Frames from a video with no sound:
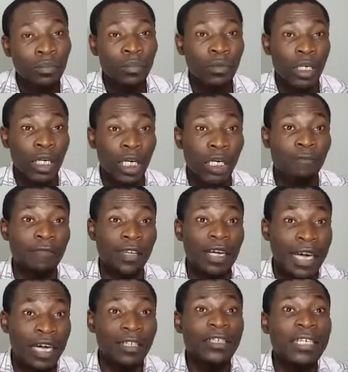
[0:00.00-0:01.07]
If the
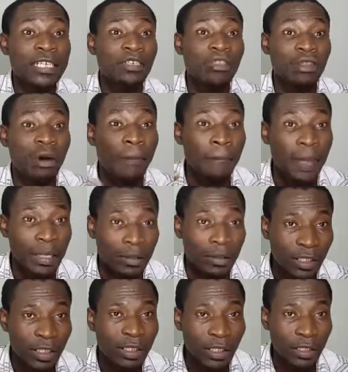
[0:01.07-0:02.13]
country is not built,
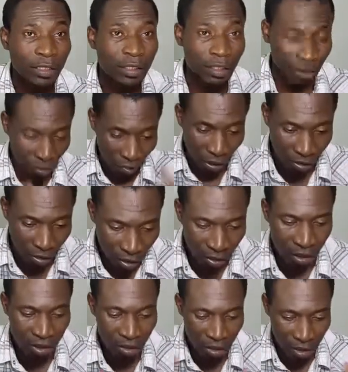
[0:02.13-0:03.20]
the structures, the
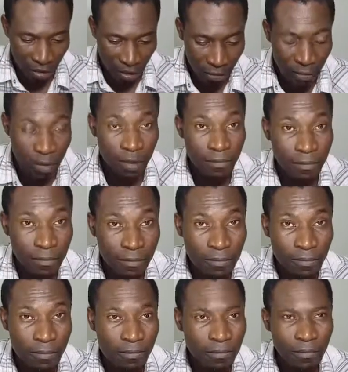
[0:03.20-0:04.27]
systems,
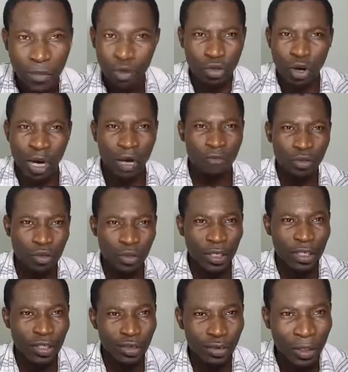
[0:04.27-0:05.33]
you don't have to do
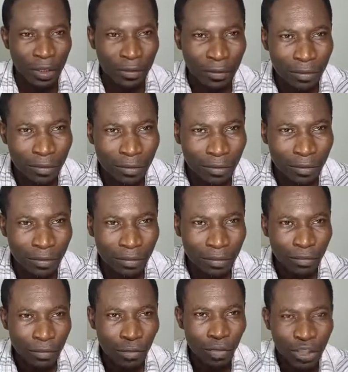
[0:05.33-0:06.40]
extra.
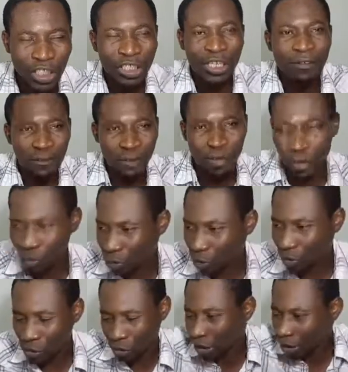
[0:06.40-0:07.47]
You just have to
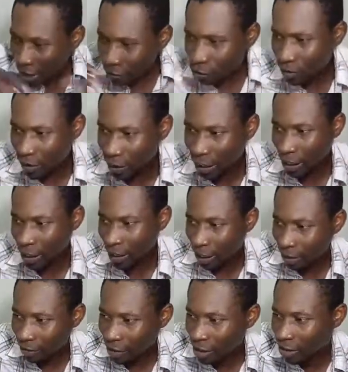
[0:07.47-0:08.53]
be there. And
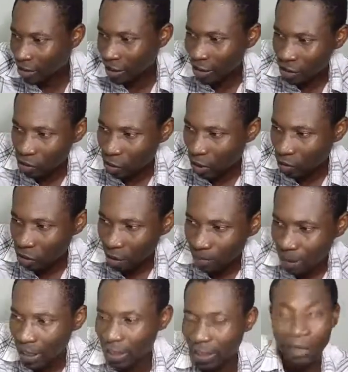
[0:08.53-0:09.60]
these things, once you apply
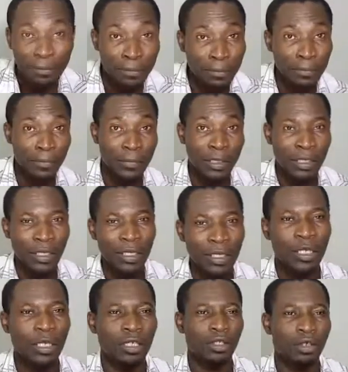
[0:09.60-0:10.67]
them,
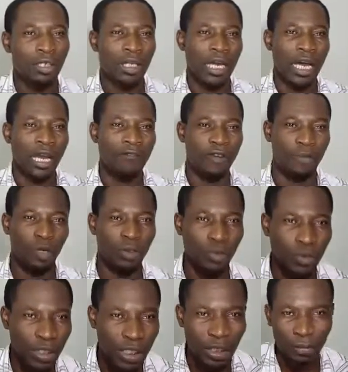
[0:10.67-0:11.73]
everybody will
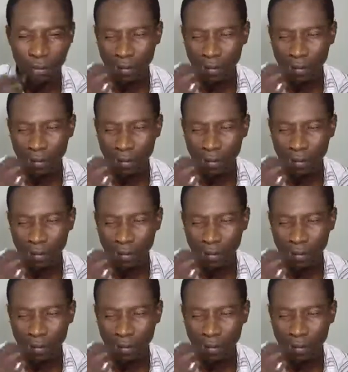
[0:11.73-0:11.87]
seem